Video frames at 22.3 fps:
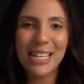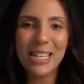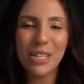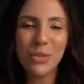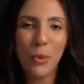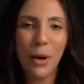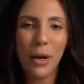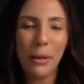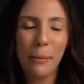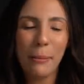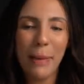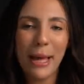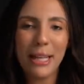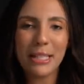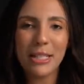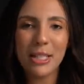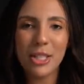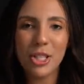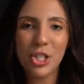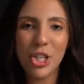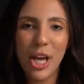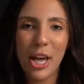Welcome back
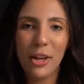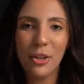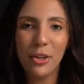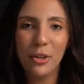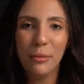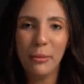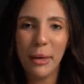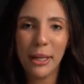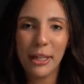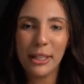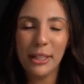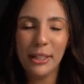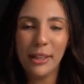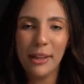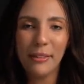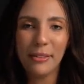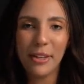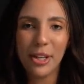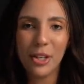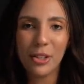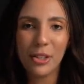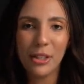to the channel. Monica
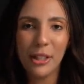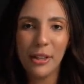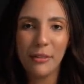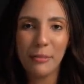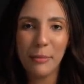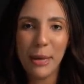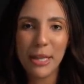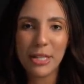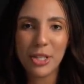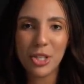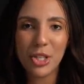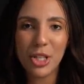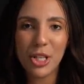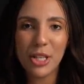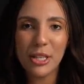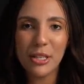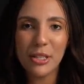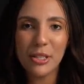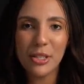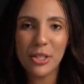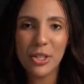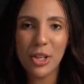Love here at the Love
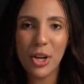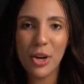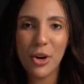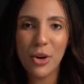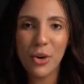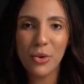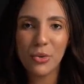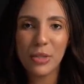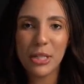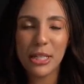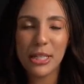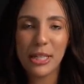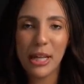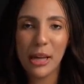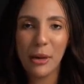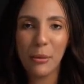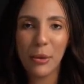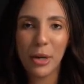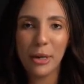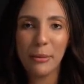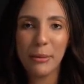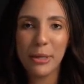Messages. So today
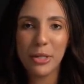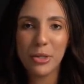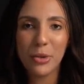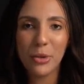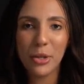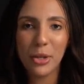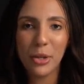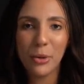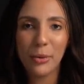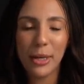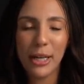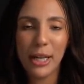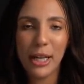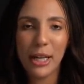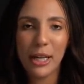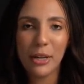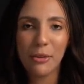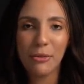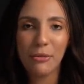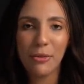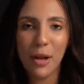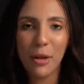we're going to be doing your
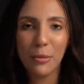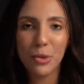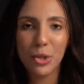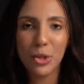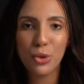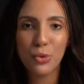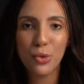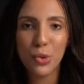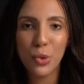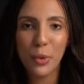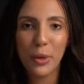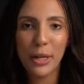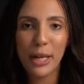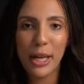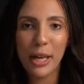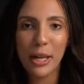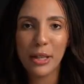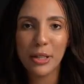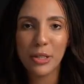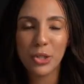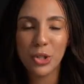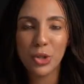reading from June
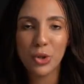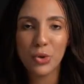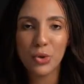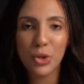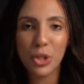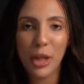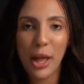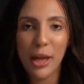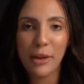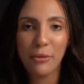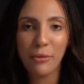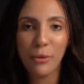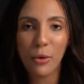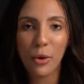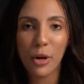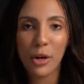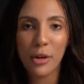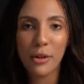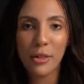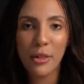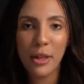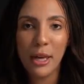28th to July
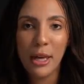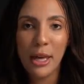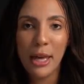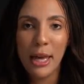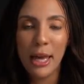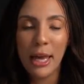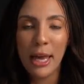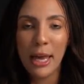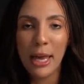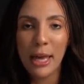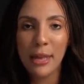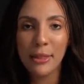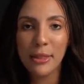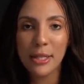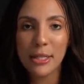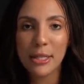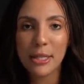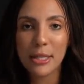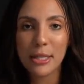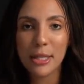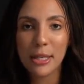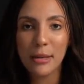4th. And
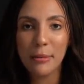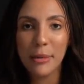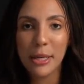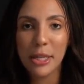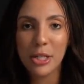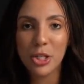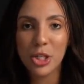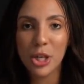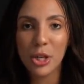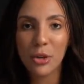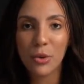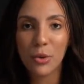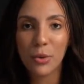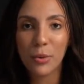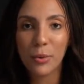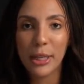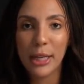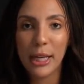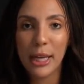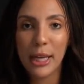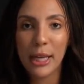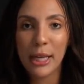this is going to be a general
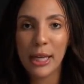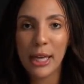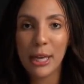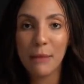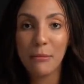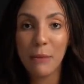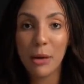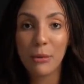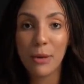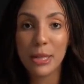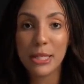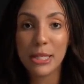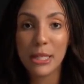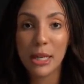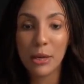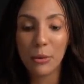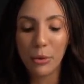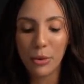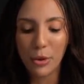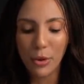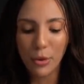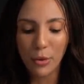reading. It may
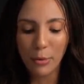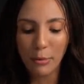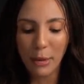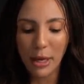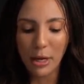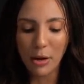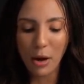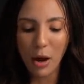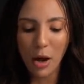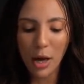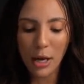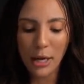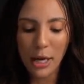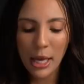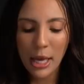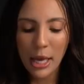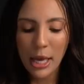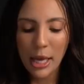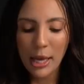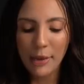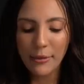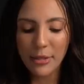resonate with you, it may not.
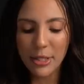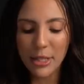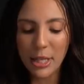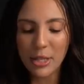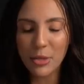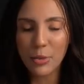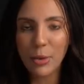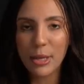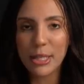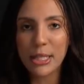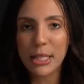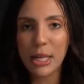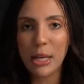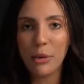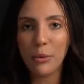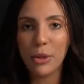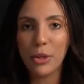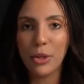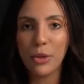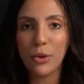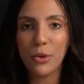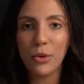If it does resonate
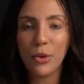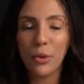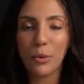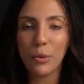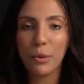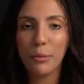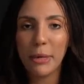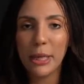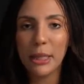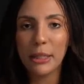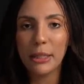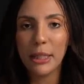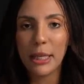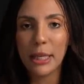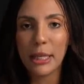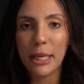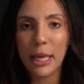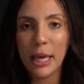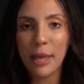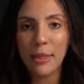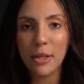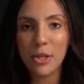with you, there will be a
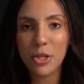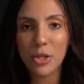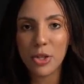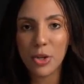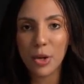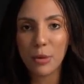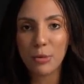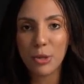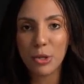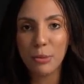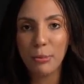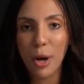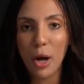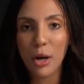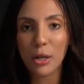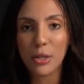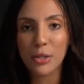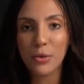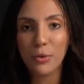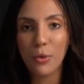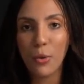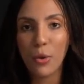link in the description
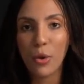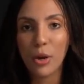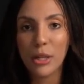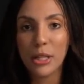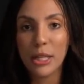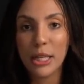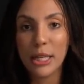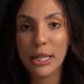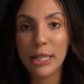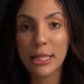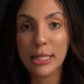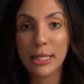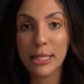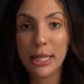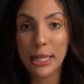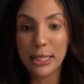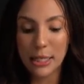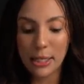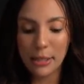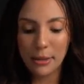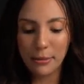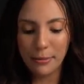box for the
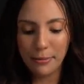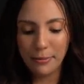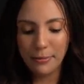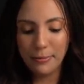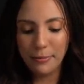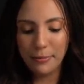extended.